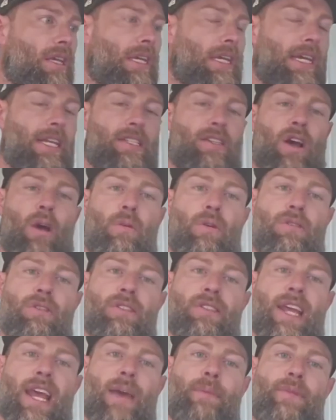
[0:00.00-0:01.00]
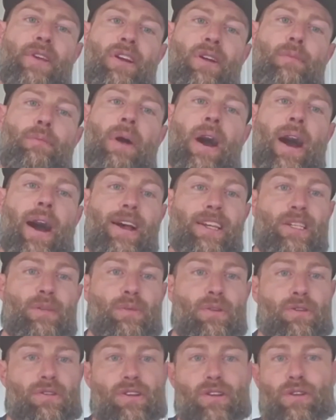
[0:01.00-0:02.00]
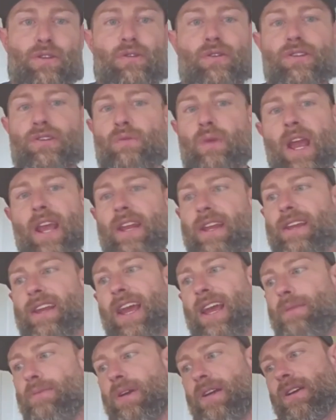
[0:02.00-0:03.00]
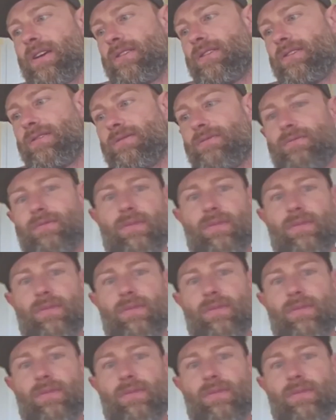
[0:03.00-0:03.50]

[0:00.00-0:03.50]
it's almost damn near impossible to lose weight again because